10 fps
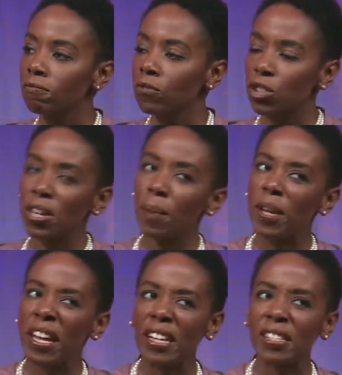Shouldn't I
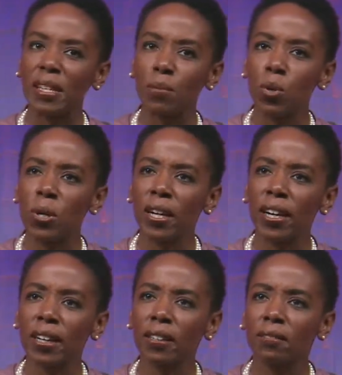be dancing
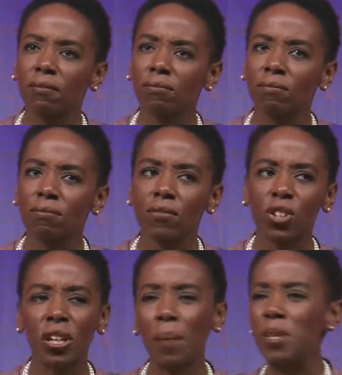more?
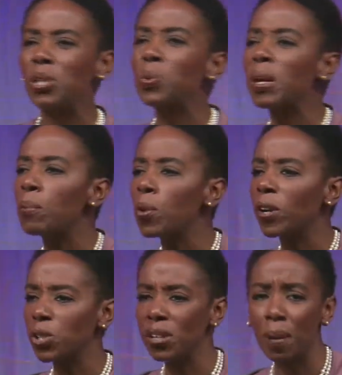Shouldn't I be doing
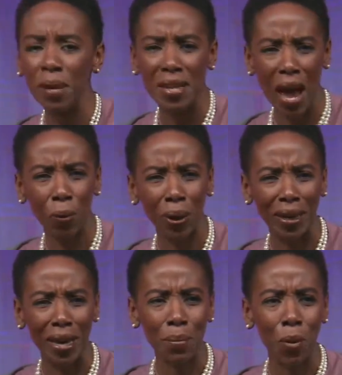more? Shouldn't I be
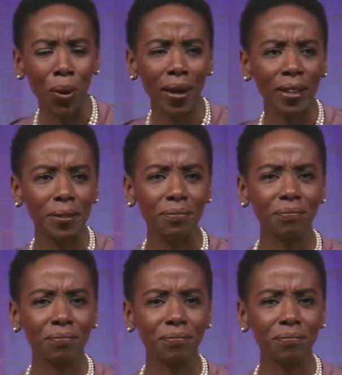networking more?